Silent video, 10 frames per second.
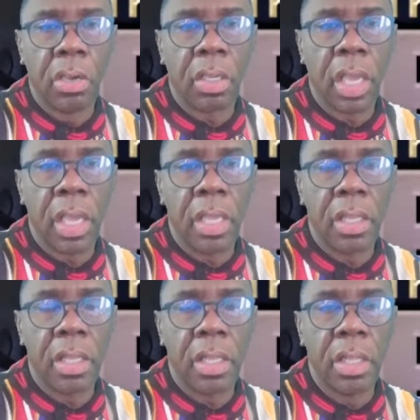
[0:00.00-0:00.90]

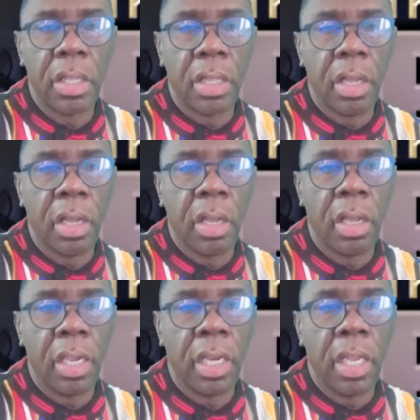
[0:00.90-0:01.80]
Okay.
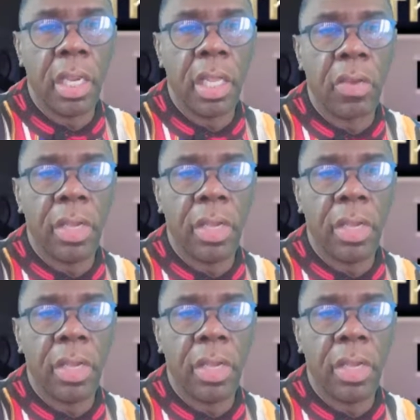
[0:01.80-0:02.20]
Any